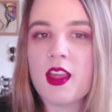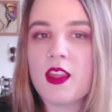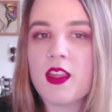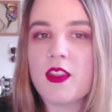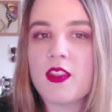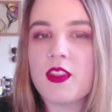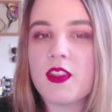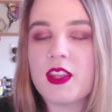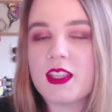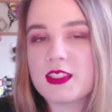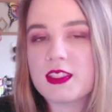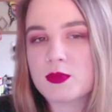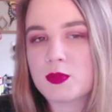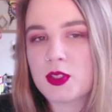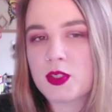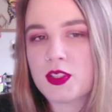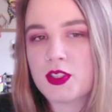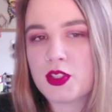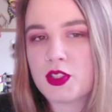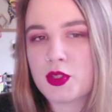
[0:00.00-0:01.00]
This
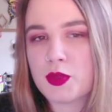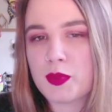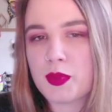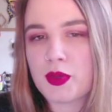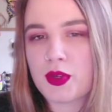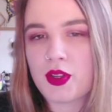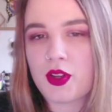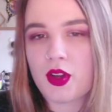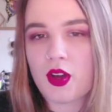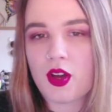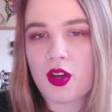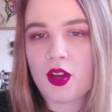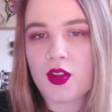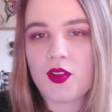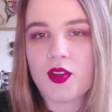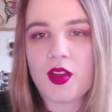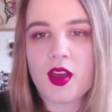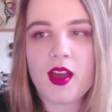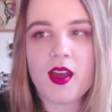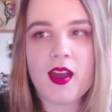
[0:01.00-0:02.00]
one you put
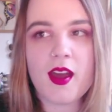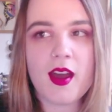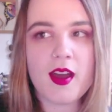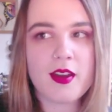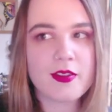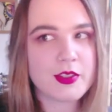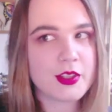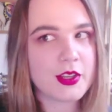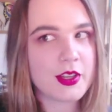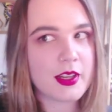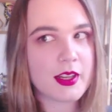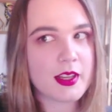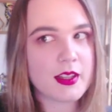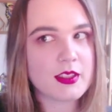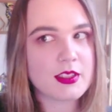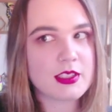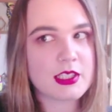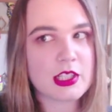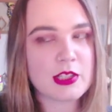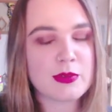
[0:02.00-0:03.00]
on after you get out
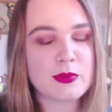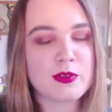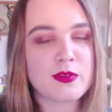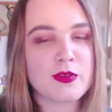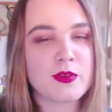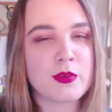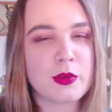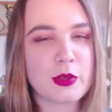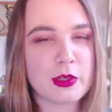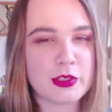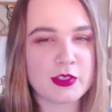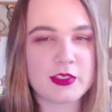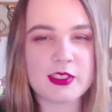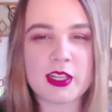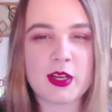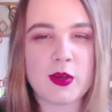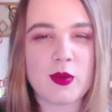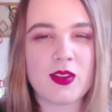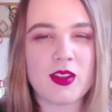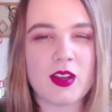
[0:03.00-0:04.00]
of the shower, before you
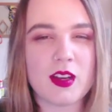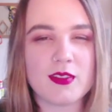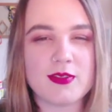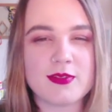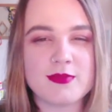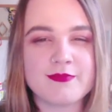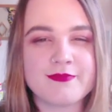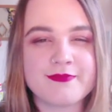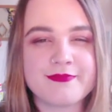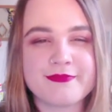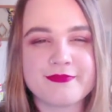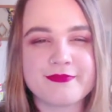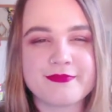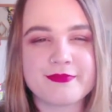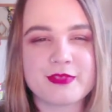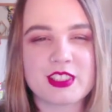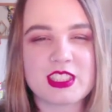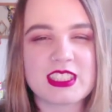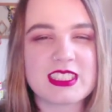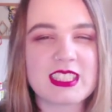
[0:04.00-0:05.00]
towel off,
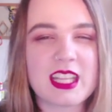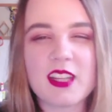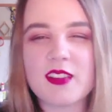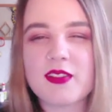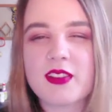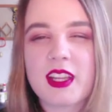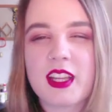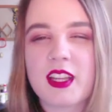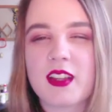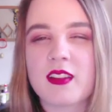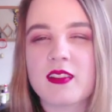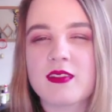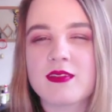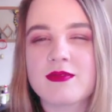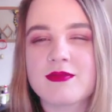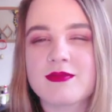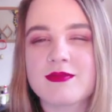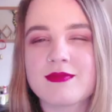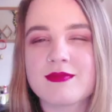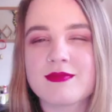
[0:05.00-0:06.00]
which is kind of like,
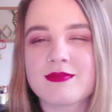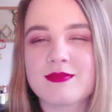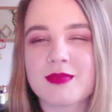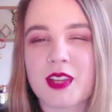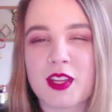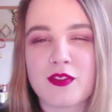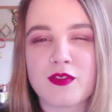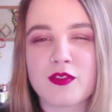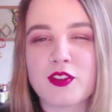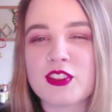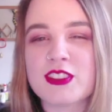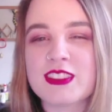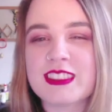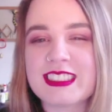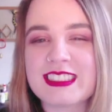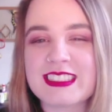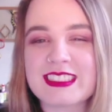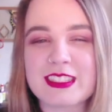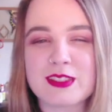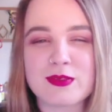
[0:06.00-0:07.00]
my first
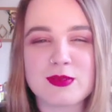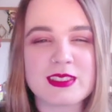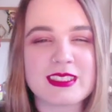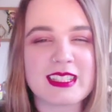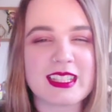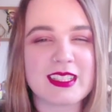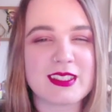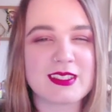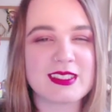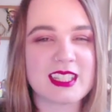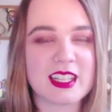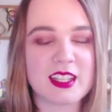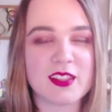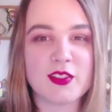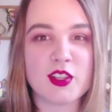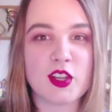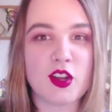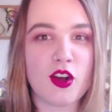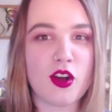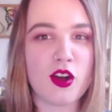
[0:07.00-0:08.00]
instinct was that it's kind
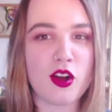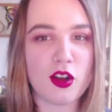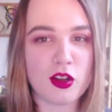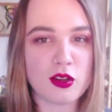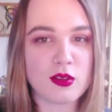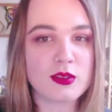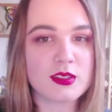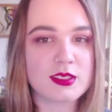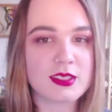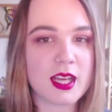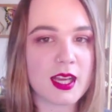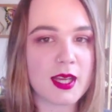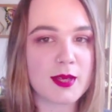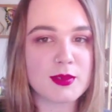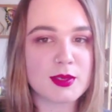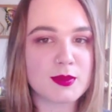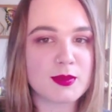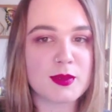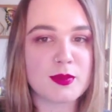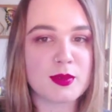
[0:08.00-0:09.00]
of an awkward time
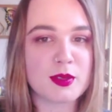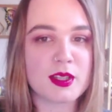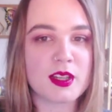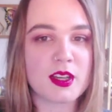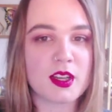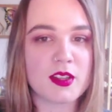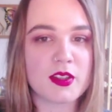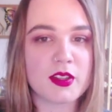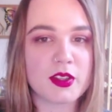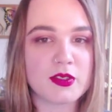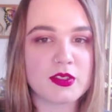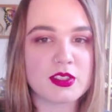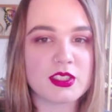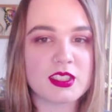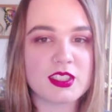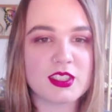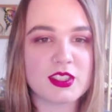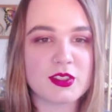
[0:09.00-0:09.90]
to be putting on lotion.